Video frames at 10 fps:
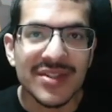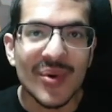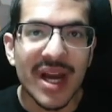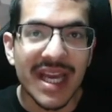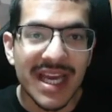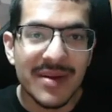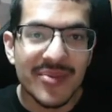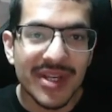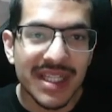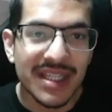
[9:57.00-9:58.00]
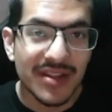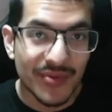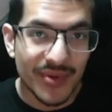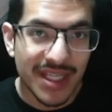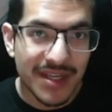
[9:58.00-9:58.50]
so I am running
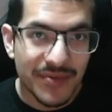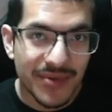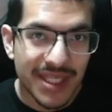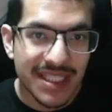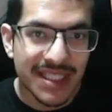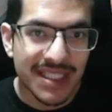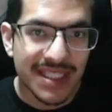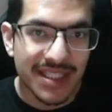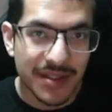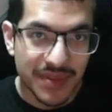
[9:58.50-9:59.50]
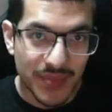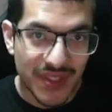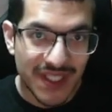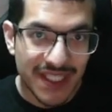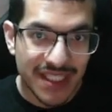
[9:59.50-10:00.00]
3 giveaways in the Dub's
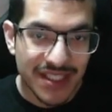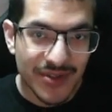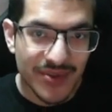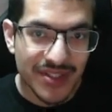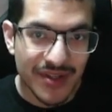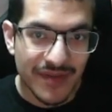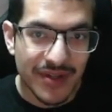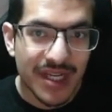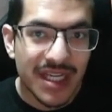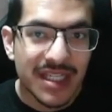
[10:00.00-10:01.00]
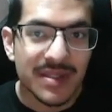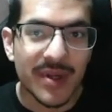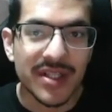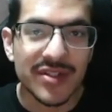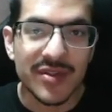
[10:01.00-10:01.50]
Community Discord Server,
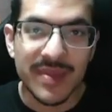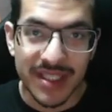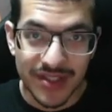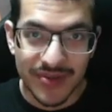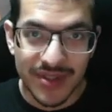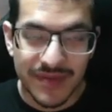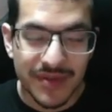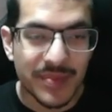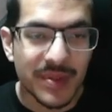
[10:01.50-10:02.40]
sponsored by 2 different